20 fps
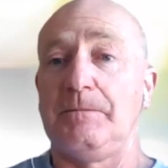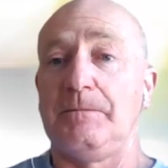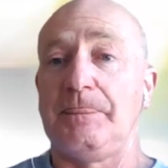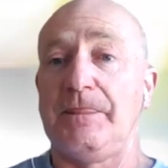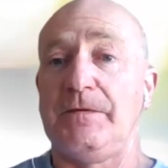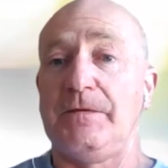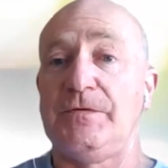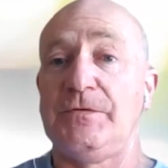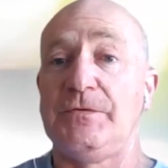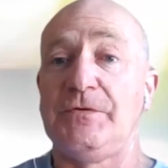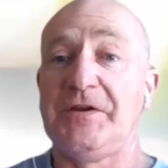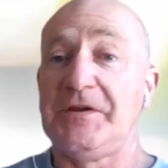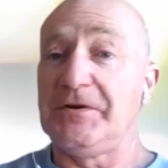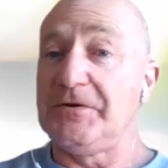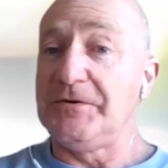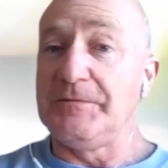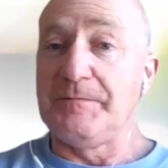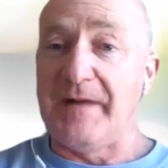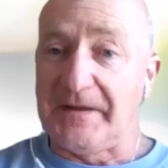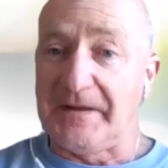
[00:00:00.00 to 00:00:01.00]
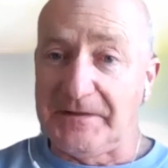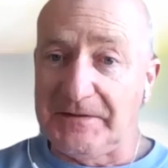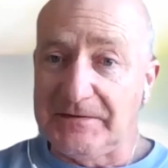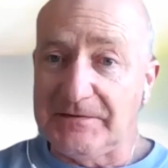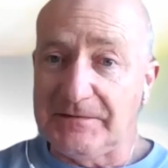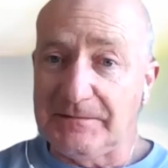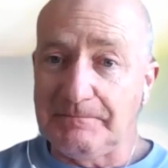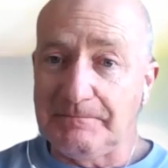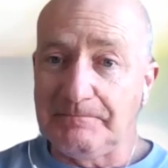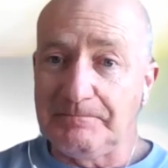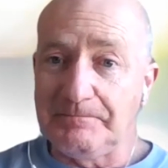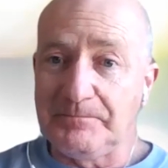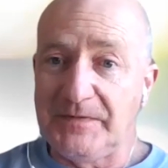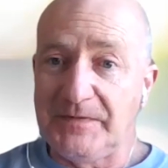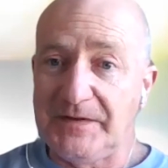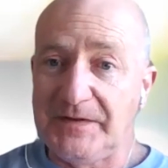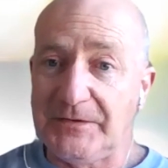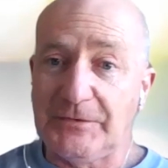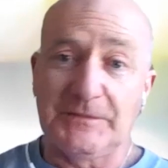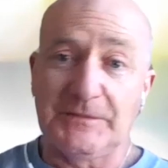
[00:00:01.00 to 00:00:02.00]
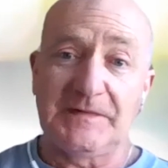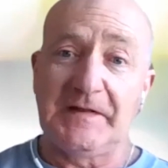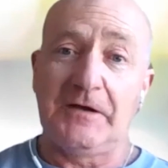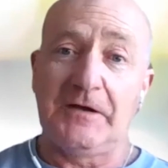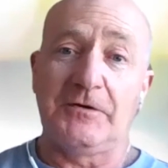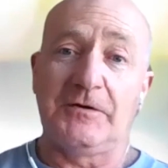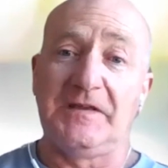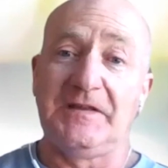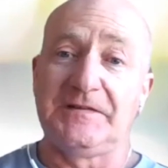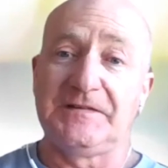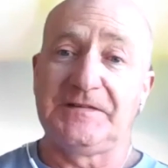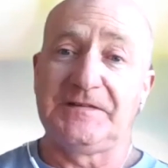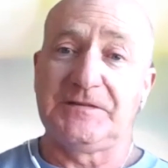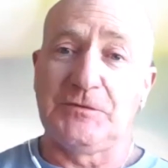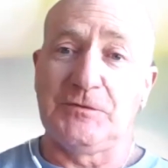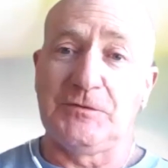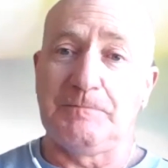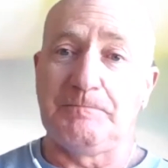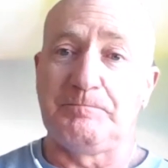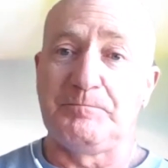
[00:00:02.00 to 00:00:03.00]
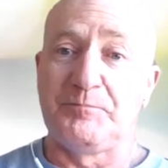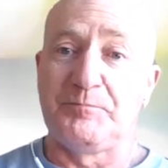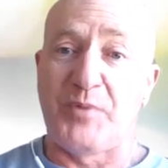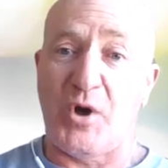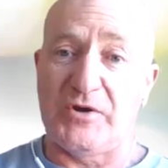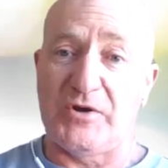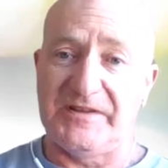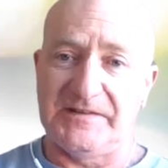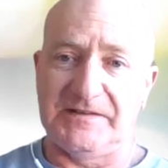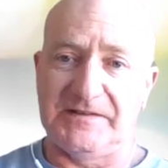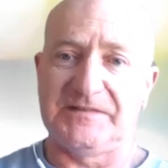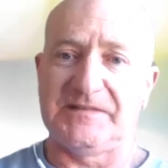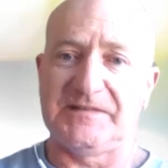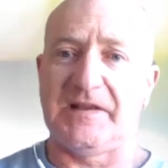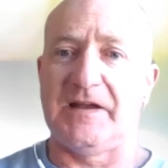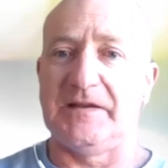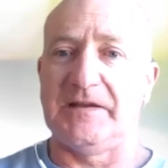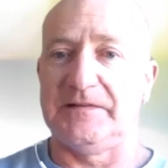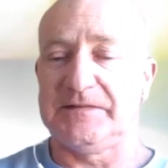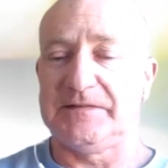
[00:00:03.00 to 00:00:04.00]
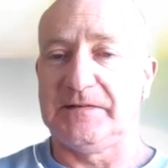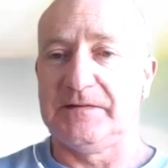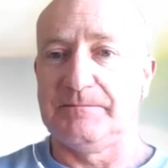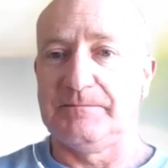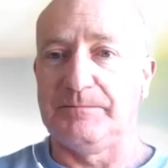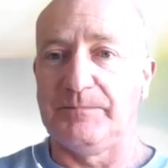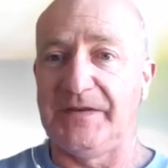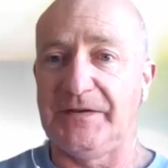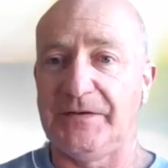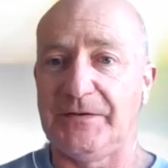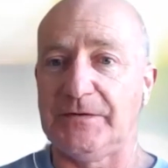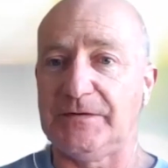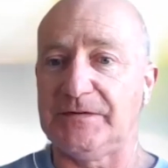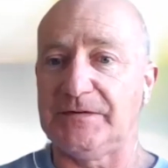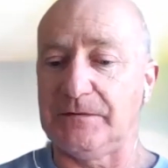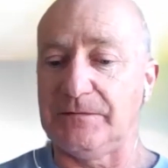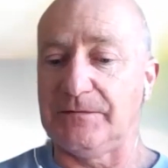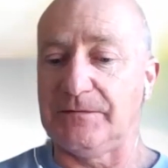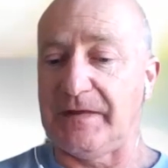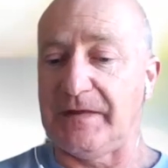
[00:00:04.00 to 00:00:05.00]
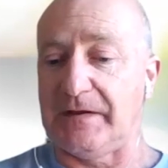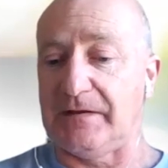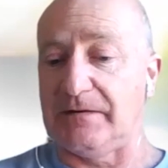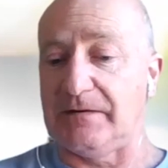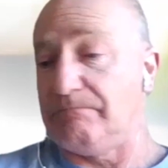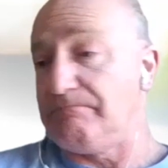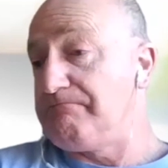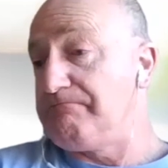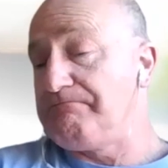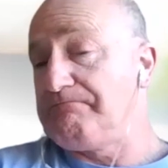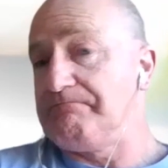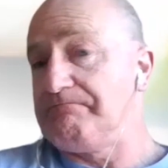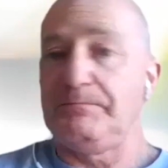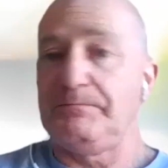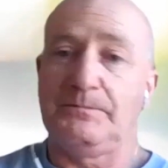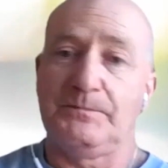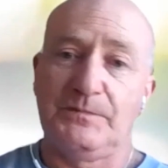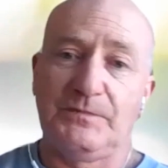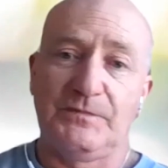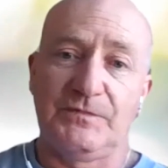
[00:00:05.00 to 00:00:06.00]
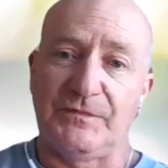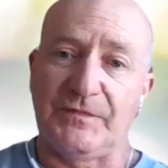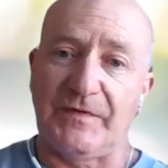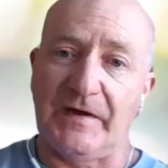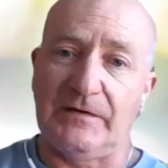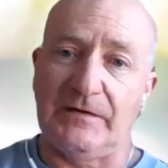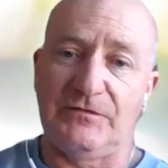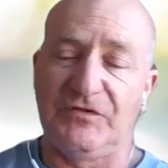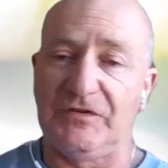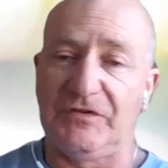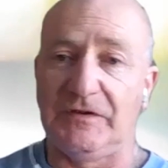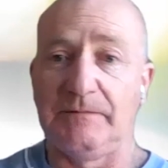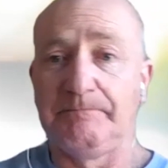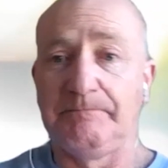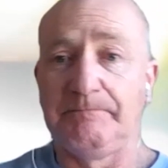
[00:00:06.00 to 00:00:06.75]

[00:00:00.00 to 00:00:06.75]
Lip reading: you hear about it because now it's so politicized because of that 5G